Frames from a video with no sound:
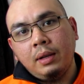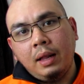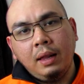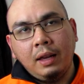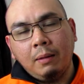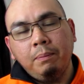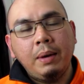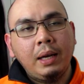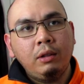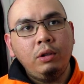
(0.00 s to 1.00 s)
I'll get
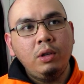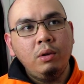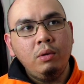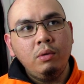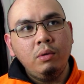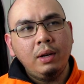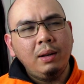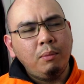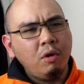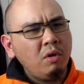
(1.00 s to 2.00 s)
back to you in a
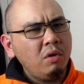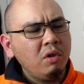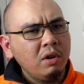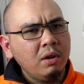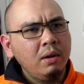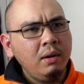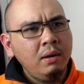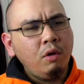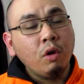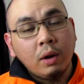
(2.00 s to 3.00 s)
more
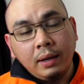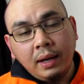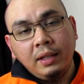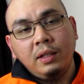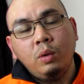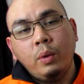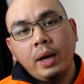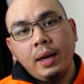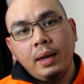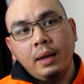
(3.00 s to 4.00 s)
organized
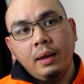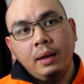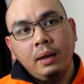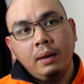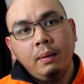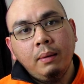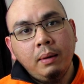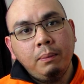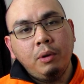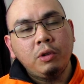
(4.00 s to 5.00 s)
way
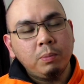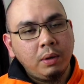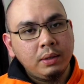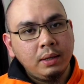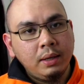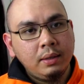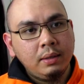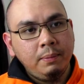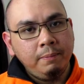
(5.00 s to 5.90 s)
post process.